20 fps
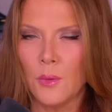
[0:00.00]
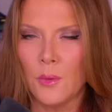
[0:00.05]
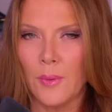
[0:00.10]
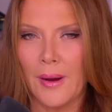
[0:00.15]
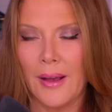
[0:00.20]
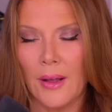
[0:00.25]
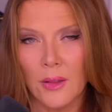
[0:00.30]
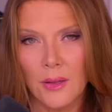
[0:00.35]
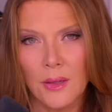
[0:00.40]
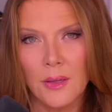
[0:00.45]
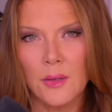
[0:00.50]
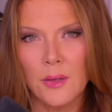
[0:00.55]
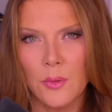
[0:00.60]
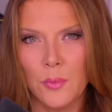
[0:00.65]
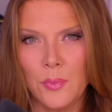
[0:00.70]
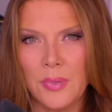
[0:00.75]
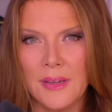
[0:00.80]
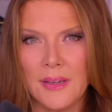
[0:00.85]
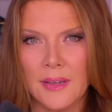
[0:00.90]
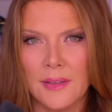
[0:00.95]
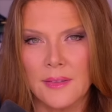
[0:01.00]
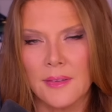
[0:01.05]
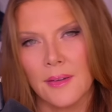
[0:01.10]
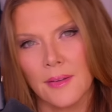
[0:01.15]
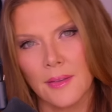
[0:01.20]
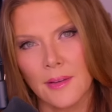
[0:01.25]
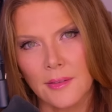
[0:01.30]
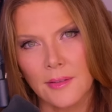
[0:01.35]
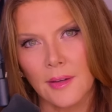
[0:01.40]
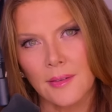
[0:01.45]
Well, because, you
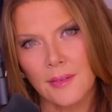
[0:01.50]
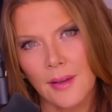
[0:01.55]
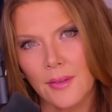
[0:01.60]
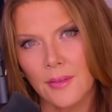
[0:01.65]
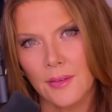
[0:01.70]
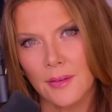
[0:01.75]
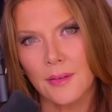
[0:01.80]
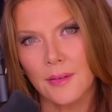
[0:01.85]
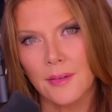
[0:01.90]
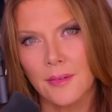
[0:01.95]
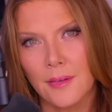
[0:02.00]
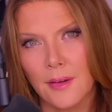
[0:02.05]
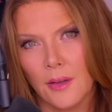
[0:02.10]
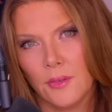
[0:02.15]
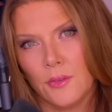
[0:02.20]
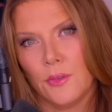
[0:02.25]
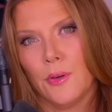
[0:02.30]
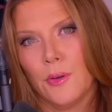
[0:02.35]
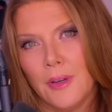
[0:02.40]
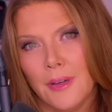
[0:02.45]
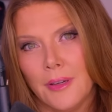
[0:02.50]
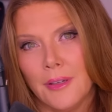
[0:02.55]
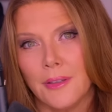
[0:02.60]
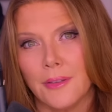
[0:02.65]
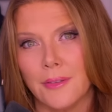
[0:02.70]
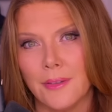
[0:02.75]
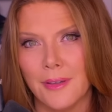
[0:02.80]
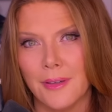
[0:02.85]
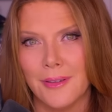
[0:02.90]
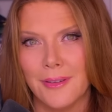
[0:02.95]
know, they shut down the country,
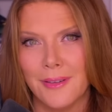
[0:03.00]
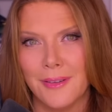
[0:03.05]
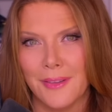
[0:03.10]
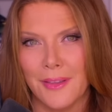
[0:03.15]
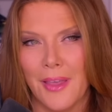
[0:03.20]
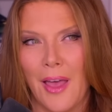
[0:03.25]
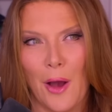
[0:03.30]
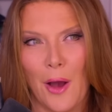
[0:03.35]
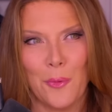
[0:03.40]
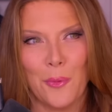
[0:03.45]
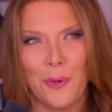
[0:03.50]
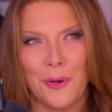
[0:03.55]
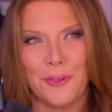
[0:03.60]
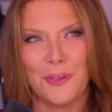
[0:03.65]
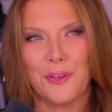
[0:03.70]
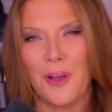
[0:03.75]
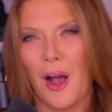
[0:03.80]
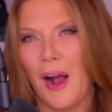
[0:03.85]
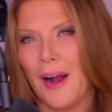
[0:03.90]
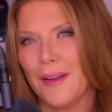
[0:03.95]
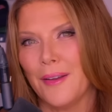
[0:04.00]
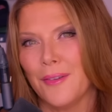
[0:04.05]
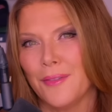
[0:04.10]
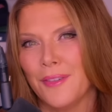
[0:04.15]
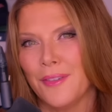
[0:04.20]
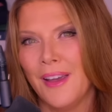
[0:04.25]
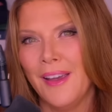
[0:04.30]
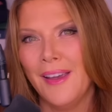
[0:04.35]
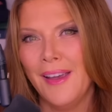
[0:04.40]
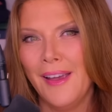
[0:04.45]
and that was kind
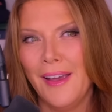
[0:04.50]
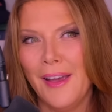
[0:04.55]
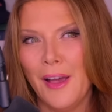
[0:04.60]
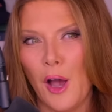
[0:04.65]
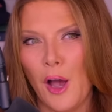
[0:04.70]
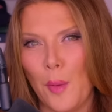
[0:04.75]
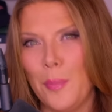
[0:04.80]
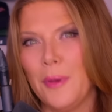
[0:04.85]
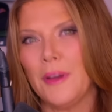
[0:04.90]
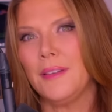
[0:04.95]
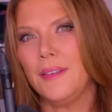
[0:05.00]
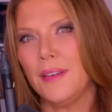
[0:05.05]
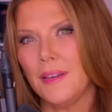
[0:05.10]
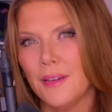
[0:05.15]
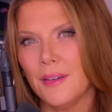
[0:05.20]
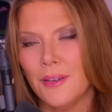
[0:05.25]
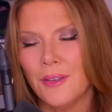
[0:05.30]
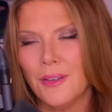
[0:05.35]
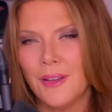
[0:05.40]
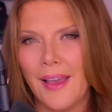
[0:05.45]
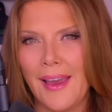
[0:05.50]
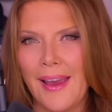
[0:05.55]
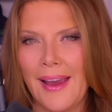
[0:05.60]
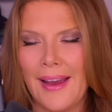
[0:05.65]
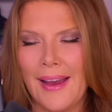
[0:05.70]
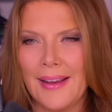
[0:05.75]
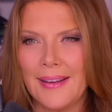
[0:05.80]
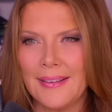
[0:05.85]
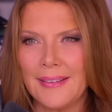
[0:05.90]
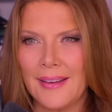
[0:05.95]
of a big deal.
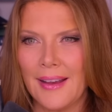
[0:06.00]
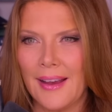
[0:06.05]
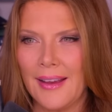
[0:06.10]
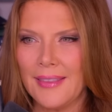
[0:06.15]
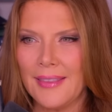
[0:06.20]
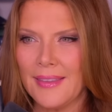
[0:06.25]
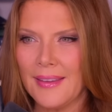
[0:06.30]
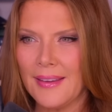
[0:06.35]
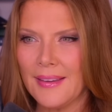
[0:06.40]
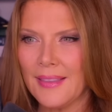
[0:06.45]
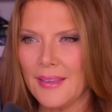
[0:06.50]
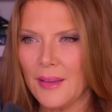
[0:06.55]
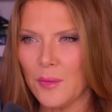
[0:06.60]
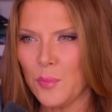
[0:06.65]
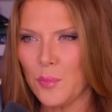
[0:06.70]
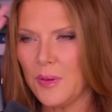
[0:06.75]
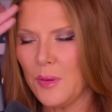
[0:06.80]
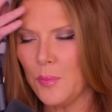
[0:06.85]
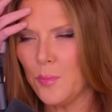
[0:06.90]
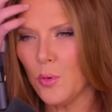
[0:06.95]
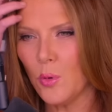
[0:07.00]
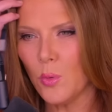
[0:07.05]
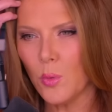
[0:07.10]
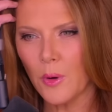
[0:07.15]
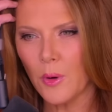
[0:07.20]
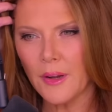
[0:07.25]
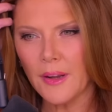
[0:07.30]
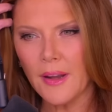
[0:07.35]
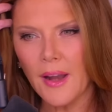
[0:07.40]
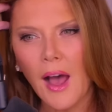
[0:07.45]
And I think that people
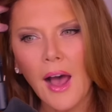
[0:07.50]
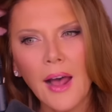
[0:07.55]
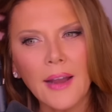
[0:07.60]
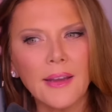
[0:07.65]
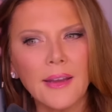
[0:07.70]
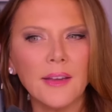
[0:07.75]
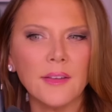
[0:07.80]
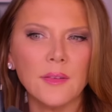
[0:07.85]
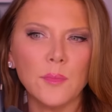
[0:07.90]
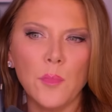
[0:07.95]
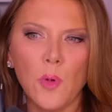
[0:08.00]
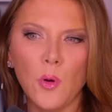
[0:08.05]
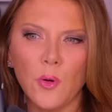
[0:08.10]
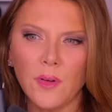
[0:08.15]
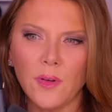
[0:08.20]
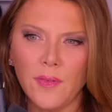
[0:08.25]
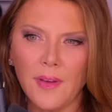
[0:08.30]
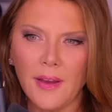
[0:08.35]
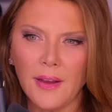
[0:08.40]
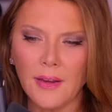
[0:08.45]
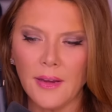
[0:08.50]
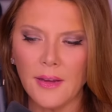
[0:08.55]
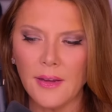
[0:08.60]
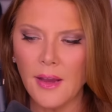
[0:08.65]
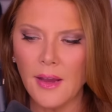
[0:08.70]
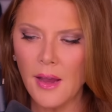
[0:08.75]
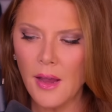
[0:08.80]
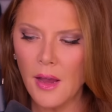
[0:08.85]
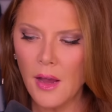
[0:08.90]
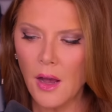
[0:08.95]
were not as
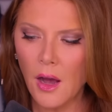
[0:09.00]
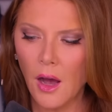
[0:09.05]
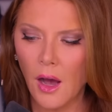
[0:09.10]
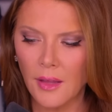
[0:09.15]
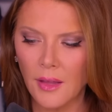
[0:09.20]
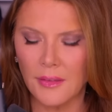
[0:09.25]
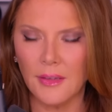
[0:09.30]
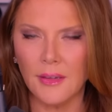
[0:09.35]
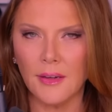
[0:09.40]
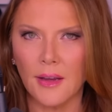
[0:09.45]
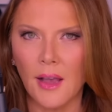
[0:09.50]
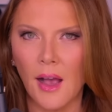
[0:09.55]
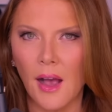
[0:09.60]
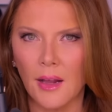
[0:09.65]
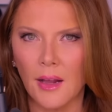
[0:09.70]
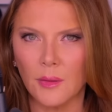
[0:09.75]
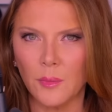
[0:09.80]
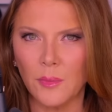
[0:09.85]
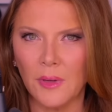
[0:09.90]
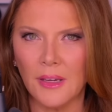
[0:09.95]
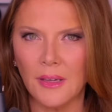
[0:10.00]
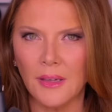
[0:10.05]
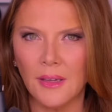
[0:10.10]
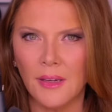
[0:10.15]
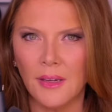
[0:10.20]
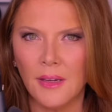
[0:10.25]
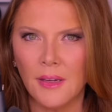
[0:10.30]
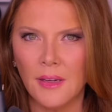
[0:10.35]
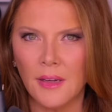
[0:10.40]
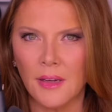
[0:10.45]
motivated on the economy.
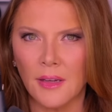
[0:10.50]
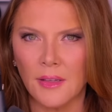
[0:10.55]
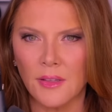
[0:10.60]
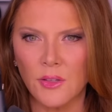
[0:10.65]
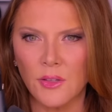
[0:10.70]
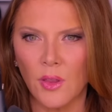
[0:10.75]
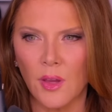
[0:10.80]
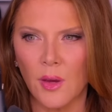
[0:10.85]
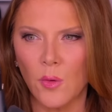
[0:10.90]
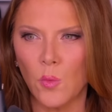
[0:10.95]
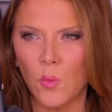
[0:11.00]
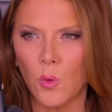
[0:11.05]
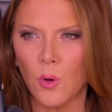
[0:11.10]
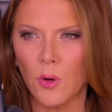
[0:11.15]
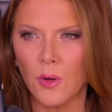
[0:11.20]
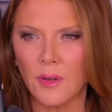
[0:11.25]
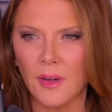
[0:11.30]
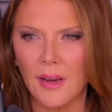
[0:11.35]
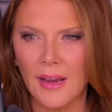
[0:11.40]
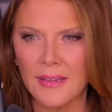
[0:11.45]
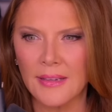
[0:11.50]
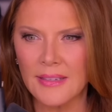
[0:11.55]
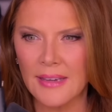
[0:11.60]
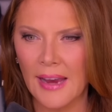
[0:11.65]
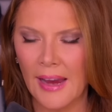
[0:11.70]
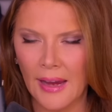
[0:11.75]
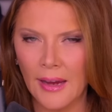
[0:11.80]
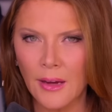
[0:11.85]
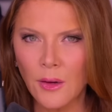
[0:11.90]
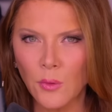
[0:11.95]
And so they weren't as
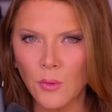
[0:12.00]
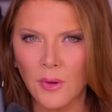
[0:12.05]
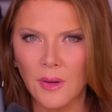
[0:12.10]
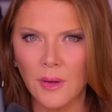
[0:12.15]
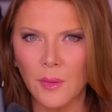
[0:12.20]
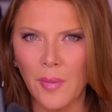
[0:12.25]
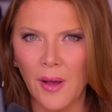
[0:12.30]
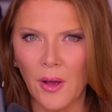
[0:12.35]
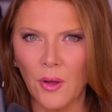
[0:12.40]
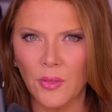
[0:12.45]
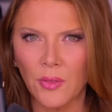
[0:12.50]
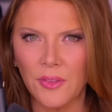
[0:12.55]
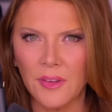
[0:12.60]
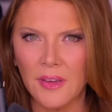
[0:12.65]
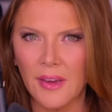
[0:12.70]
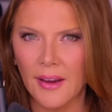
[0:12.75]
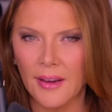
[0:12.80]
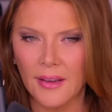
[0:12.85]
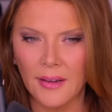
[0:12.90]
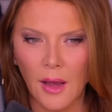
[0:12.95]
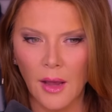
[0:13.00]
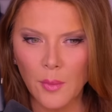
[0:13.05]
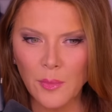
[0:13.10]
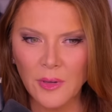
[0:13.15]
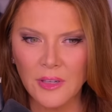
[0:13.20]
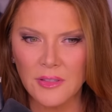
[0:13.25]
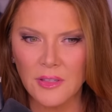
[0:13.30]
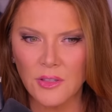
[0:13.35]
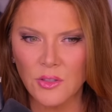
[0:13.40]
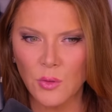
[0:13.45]
angry about the
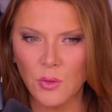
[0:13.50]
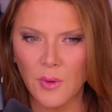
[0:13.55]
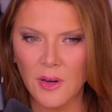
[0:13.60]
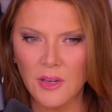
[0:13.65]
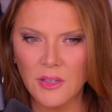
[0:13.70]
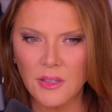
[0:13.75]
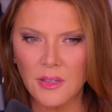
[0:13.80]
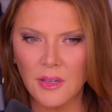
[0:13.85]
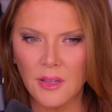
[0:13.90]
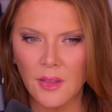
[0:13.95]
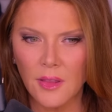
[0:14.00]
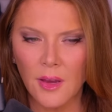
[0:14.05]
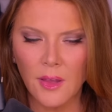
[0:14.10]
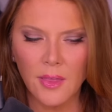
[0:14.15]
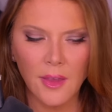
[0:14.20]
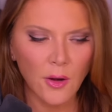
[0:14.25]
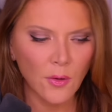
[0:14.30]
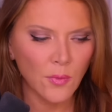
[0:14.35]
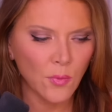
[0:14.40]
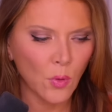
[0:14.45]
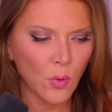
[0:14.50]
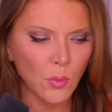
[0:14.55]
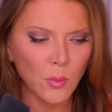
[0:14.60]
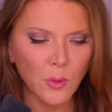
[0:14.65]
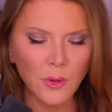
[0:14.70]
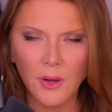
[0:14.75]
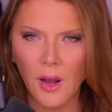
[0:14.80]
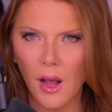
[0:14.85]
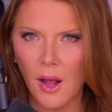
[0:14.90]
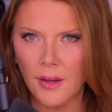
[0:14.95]
economic situation, and they therefore
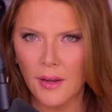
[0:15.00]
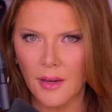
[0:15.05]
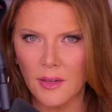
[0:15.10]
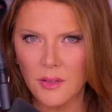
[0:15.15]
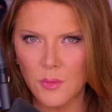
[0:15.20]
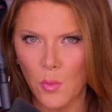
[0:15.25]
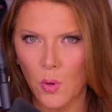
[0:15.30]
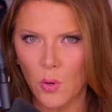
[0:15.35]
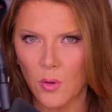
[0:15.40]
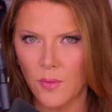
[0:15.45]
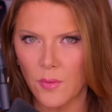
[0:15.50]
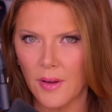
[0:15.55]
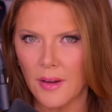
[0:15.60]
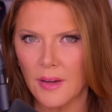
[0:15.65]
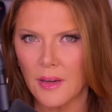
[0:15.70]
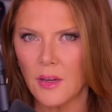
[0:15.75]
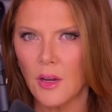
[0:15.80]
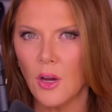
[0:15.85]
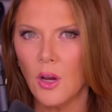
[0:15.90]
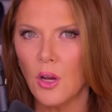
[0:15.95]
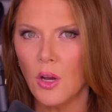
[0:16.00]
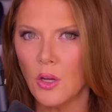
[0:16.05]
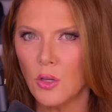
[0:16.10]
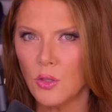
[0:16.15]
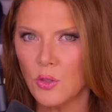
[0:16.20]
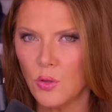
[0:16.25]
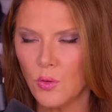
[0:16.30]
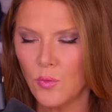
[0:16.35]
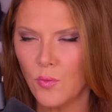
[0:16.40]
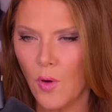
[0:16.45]
were not as motivated
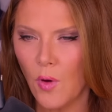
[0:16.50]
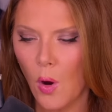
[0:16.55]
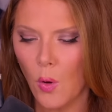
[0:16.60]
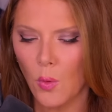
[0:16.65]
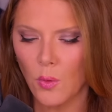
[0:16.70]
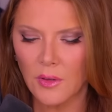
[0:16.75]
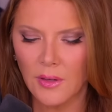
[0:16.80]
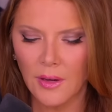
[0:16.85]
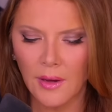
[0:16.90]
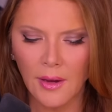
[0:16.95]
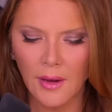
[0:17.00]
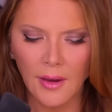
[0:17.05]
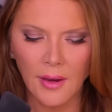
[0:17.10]
to vote.